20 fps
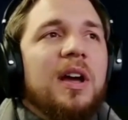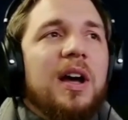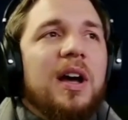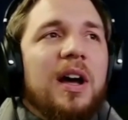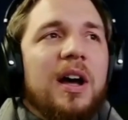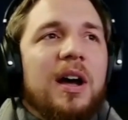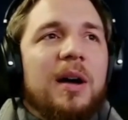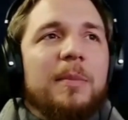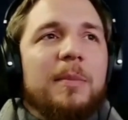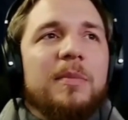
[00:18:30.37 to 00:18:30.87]

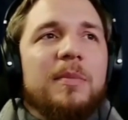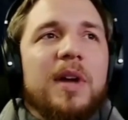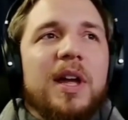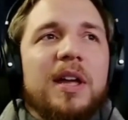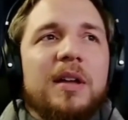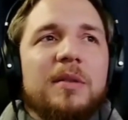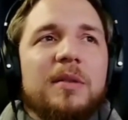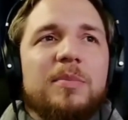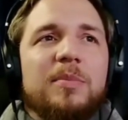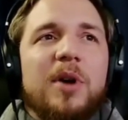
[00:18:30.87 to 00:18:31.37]
Um,
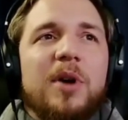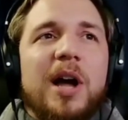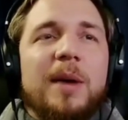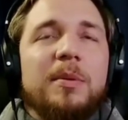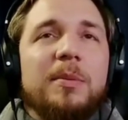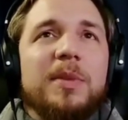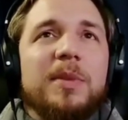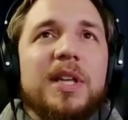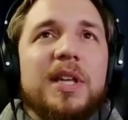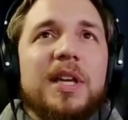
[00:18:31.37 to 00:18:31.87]
and
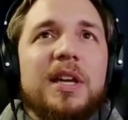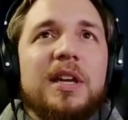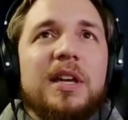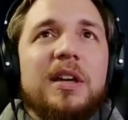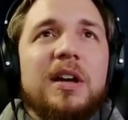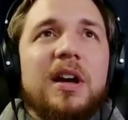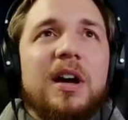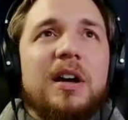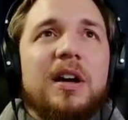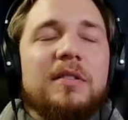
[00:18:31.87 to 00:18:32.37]
probably
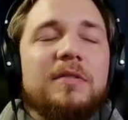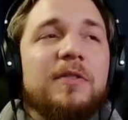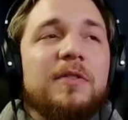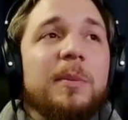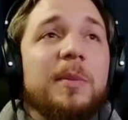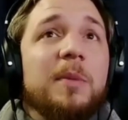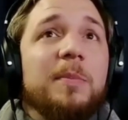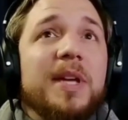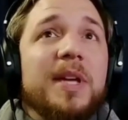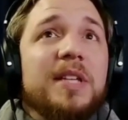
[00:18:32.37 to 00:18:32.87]
uh, from
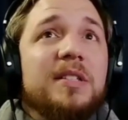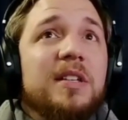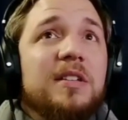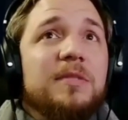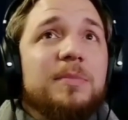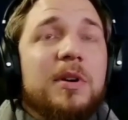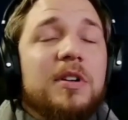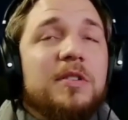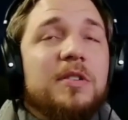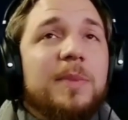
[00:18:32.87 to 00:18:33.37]
the business
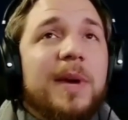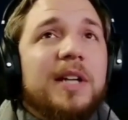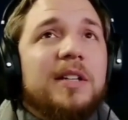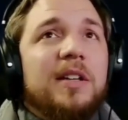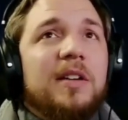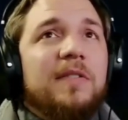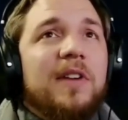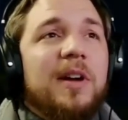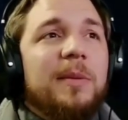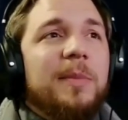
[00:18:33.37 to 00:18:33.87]

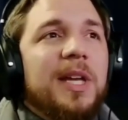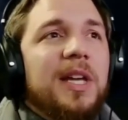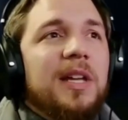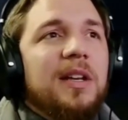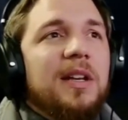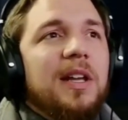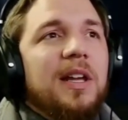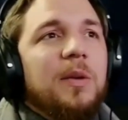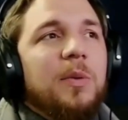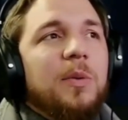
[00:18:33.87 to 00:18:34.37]
perspective, I
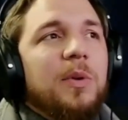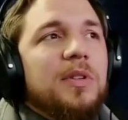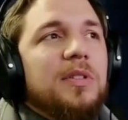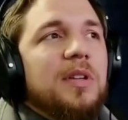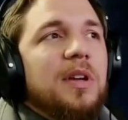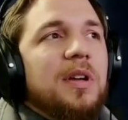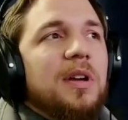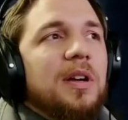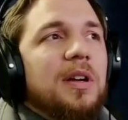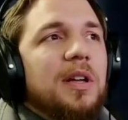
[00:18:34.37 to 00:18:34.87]
mean, it was
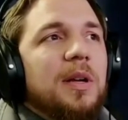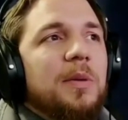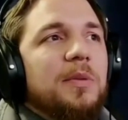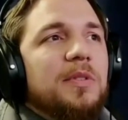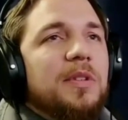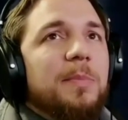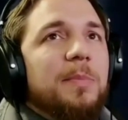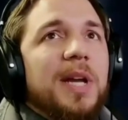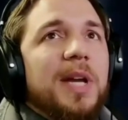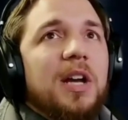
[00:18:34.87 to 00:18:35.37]
a it
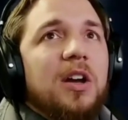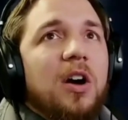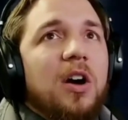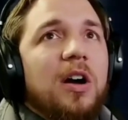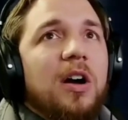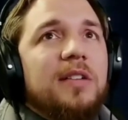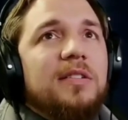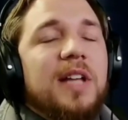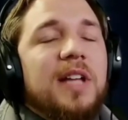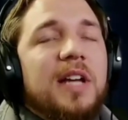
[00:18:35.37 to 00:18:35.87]
was a big
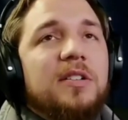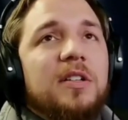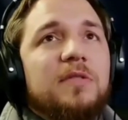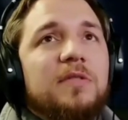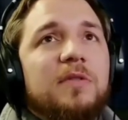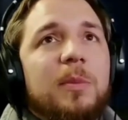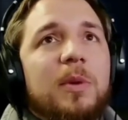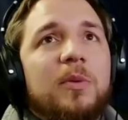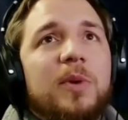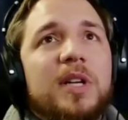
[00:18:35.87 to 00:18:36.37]
cost, not just
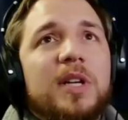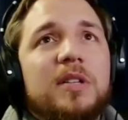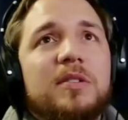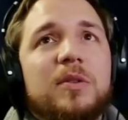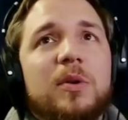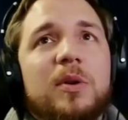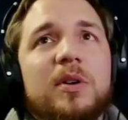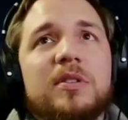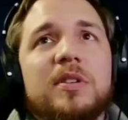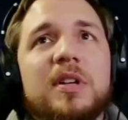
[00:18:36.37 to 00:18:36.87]
from a
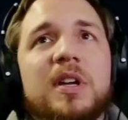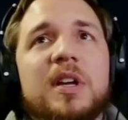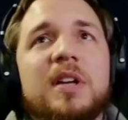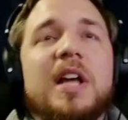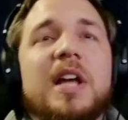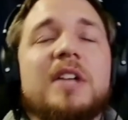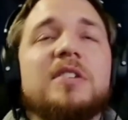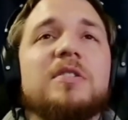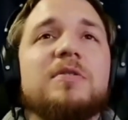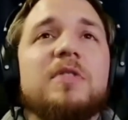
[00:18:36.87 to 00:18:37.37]
resource
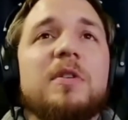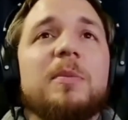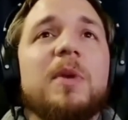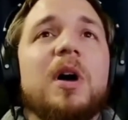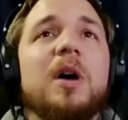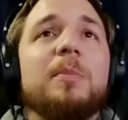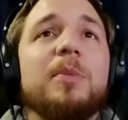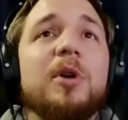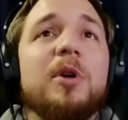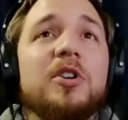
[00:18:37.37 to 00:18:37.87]
not just
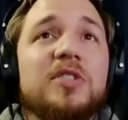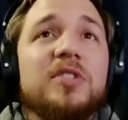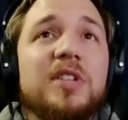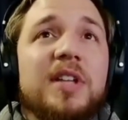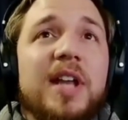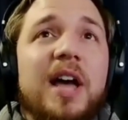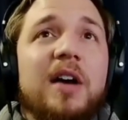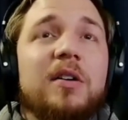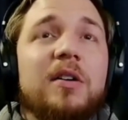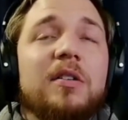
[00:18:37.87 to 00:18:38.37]
from
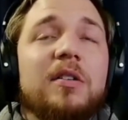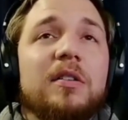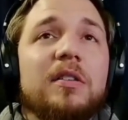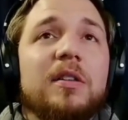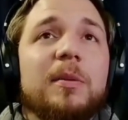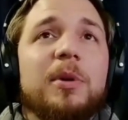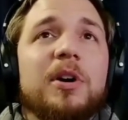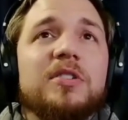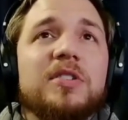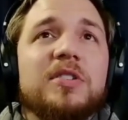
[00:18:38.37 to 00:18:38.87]
personnel, the
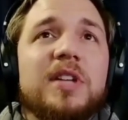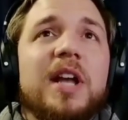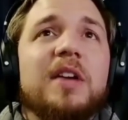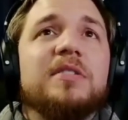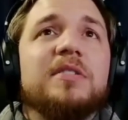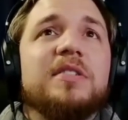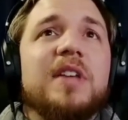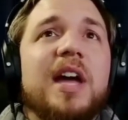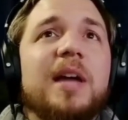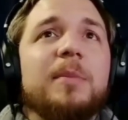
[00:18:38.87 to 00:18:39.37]
personnel
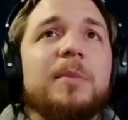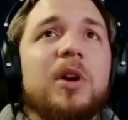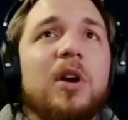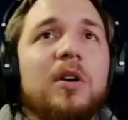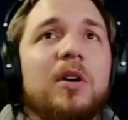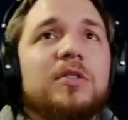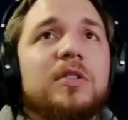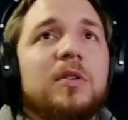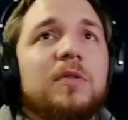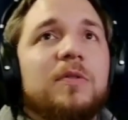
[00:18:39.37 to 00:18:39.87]
side, but
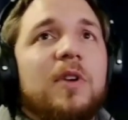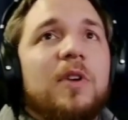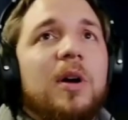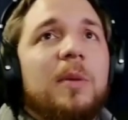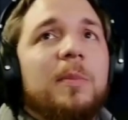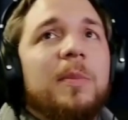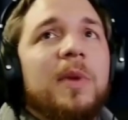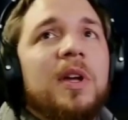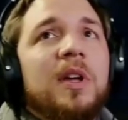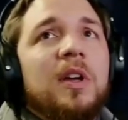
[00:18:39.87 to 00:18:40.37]
also
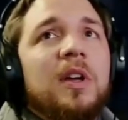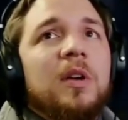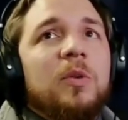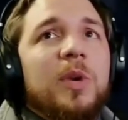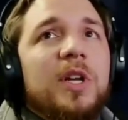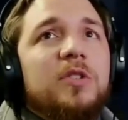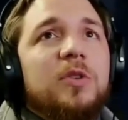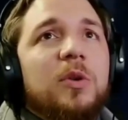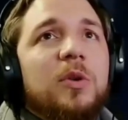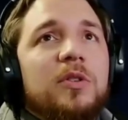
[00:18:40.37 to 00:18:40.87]
from
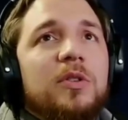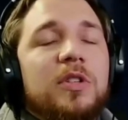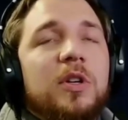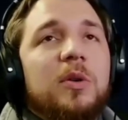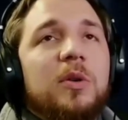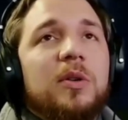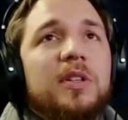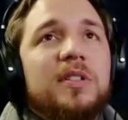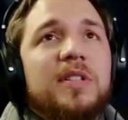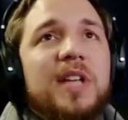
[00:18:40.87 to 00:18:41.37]
resource
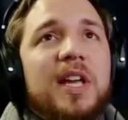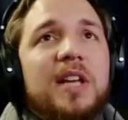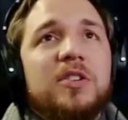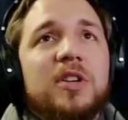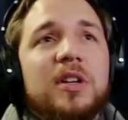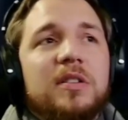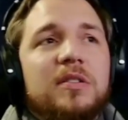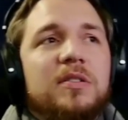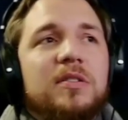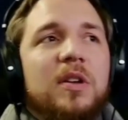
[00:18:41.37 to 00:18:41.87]

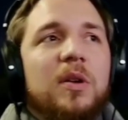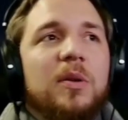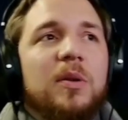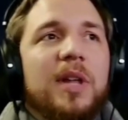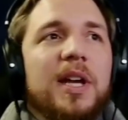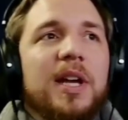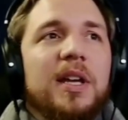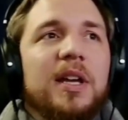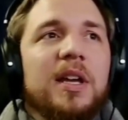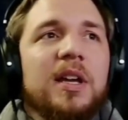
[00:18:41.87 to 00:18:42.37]
utilization. So
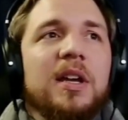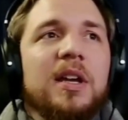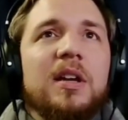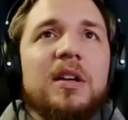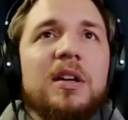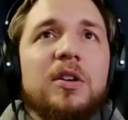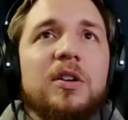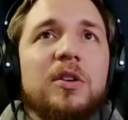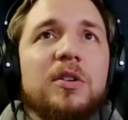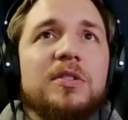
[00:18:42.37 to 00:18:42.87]
like
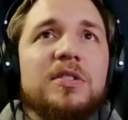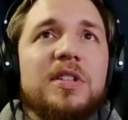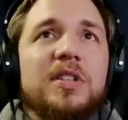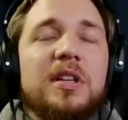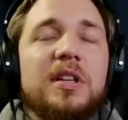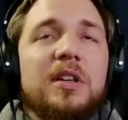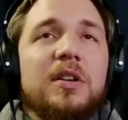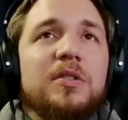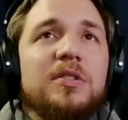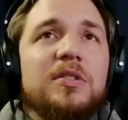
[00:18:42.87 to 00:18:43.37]
your
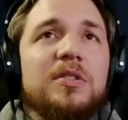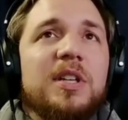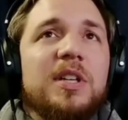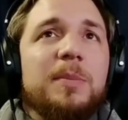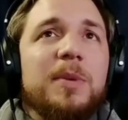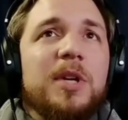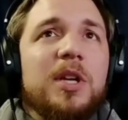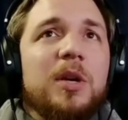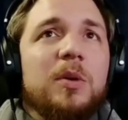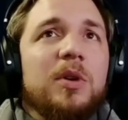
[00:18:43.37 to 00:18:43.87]
C your
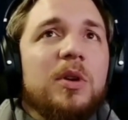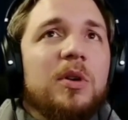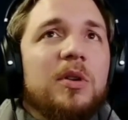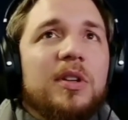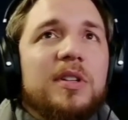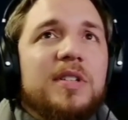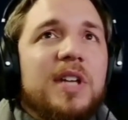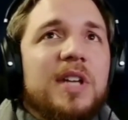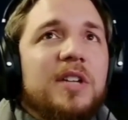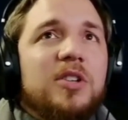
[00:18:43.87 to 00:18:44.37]
CPU
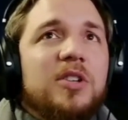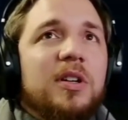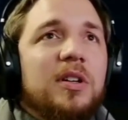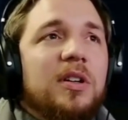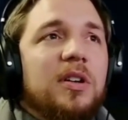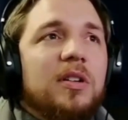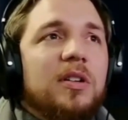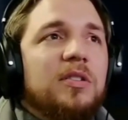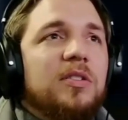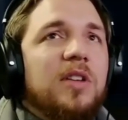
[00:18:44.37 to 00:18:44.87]
utilization
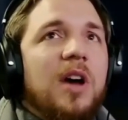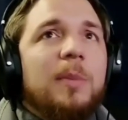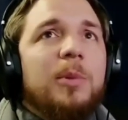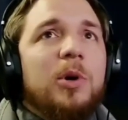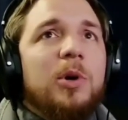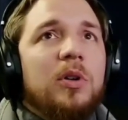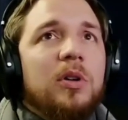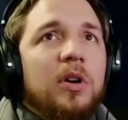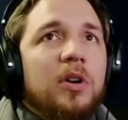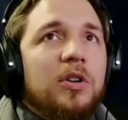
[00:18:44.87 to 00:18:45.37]
could
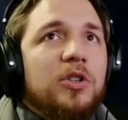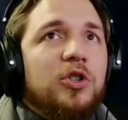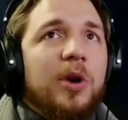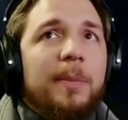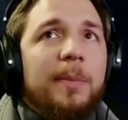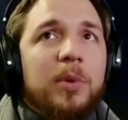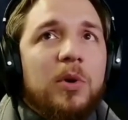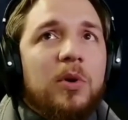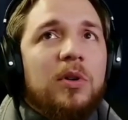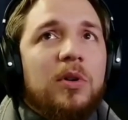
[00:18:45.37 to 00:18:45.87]
double or
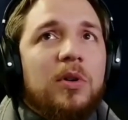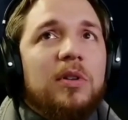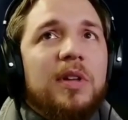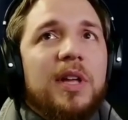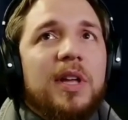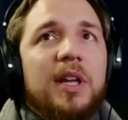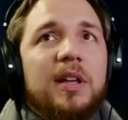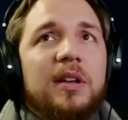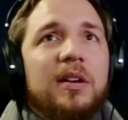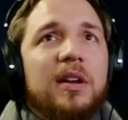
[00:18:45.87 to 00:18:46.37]
triple,
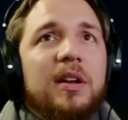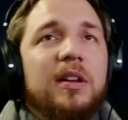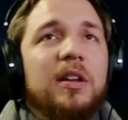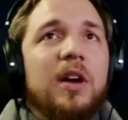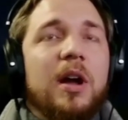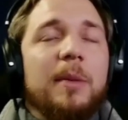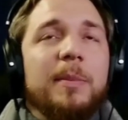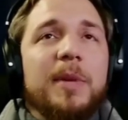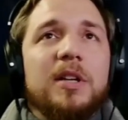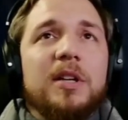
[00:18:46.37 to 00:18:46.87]
and you,
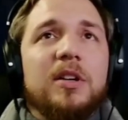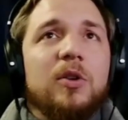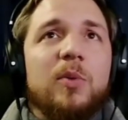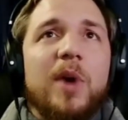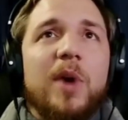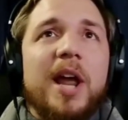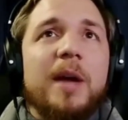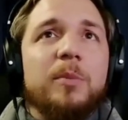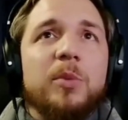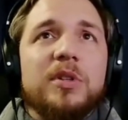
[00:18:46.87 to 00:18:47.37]
I mean your
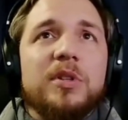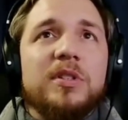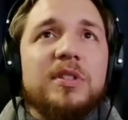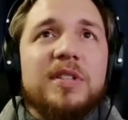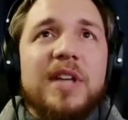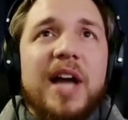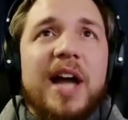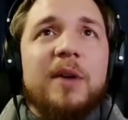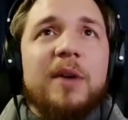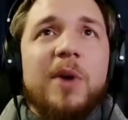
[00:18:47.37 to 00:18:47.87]
RAM would
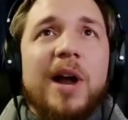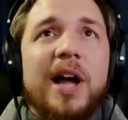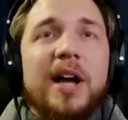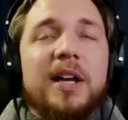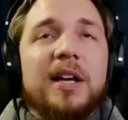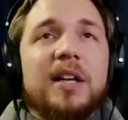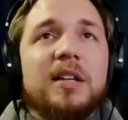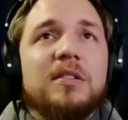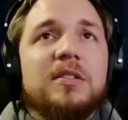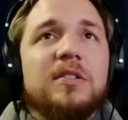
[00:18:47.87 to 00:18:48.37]
skyrocket.